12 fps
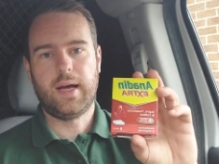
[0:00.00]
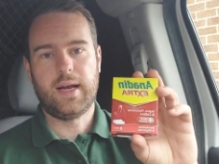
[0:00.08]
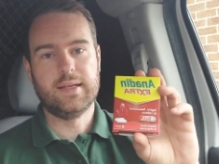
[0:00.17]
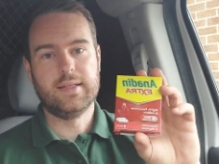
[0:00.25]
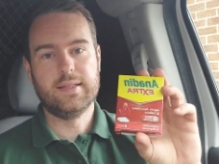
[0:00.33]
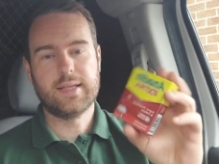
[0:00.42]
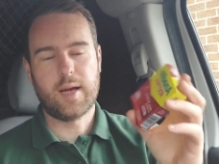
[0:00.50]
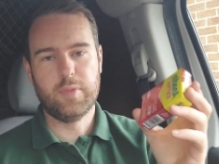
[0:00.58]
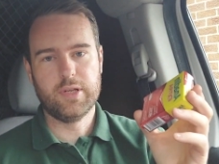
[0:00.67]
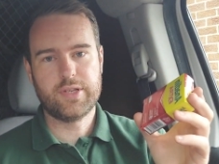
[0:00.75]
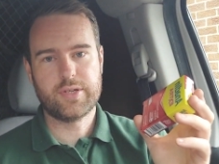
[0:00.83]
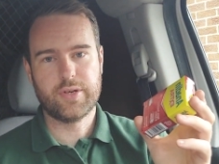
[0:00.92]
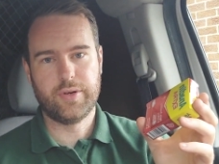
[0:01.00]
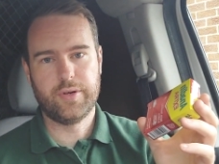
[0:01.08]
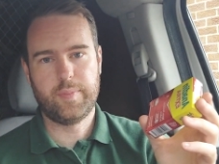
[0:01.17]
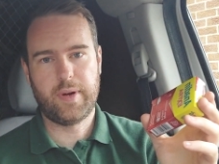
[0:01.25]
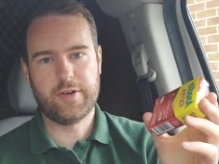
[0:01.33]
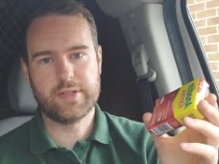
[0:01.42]
Anodine tablets
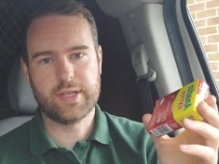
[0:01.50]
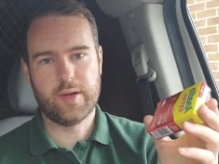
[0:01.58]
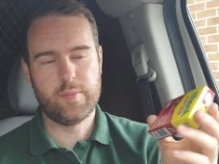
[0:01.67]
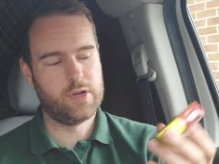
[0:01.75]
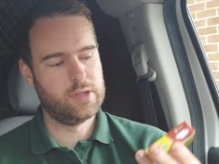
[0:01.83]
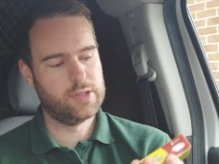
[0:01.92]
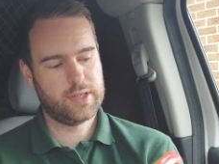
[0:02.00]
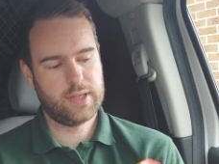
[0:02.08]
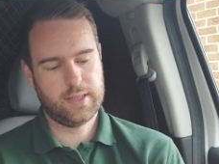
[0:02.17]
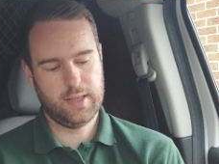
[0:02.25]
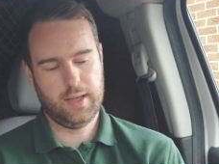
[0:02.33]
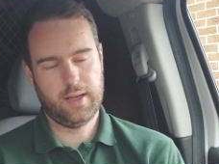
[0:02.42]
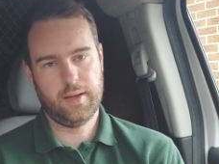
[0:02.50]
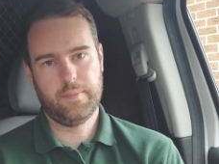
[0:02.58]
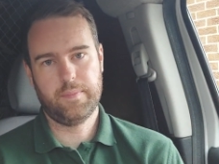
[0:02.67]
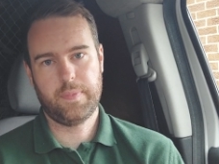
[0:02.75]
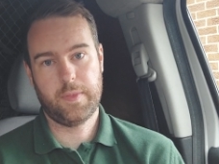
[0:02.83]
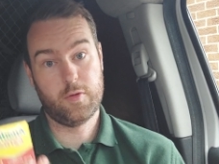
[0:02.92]
or paracetamols
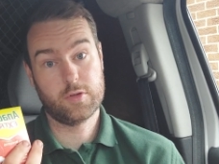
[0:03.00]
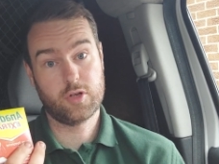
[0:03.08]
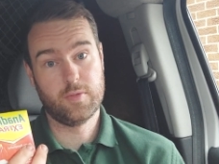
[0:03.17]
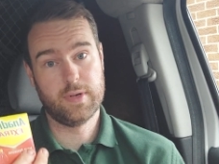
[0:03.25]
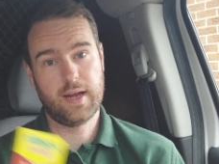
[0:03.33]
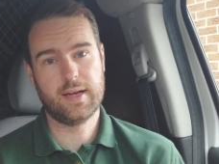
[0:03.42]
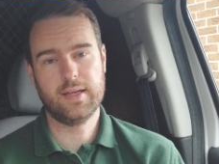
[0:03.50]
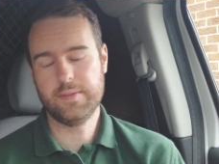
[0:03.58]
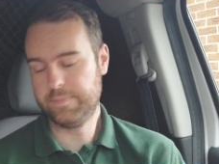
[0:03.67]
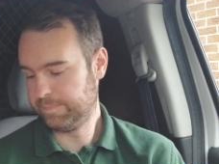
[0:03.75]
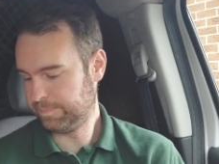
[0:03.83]
always come in handy,